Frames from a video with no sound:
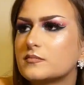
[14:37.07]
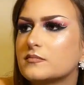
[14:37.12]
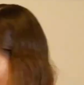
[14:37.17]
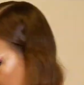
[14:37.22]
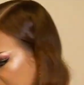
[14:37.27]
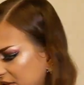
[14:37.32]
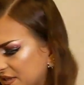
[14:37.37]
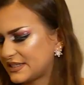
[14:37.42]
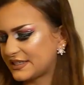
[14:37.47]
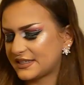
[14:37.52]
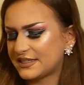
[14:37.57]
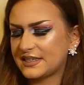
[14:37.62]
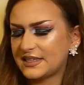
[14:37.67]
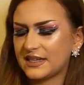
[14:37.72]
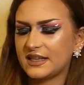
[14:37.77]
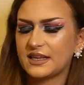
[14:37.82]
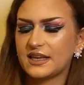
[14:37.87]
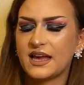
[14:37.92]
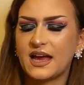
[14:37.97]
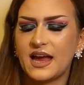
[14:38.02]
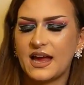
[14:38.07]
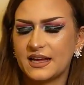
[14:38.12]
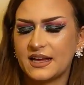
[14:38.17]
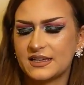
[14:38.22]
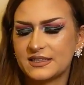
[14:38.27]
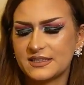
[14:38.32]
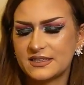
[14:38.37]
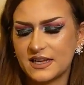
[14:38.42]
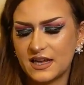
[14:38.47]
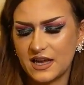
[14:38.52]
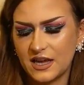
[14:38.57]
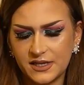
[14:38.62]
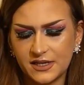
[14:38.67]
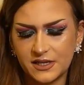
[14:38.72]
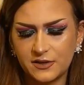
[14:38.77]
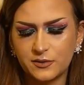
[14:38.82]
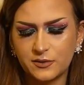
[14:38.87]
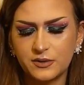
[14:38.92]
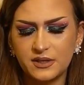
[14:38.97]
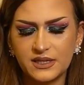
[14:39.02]
Oh, we still got
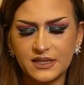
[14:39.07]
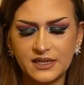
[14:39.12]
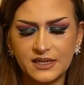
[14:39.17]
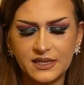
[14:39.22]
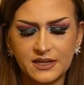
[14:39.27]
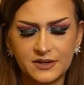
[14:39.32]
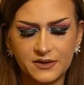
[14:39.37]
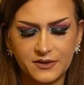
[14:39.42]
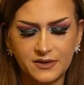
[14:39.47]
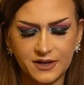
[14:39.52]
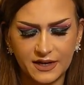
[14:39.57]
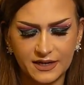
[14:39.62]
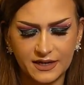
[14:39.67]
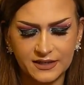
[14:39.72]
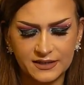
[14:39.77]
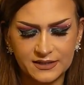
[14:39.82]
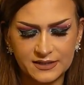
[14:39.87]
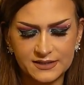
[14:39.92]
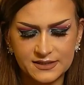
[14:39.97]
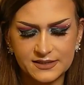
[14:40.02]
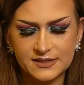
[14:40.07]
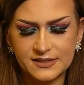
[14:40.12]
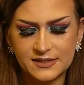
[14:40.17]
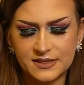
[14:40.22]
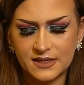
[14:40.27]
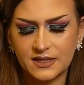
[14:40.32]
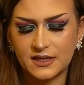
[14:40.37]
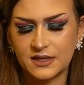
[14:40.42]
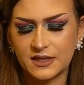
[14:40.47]
really cool earrings.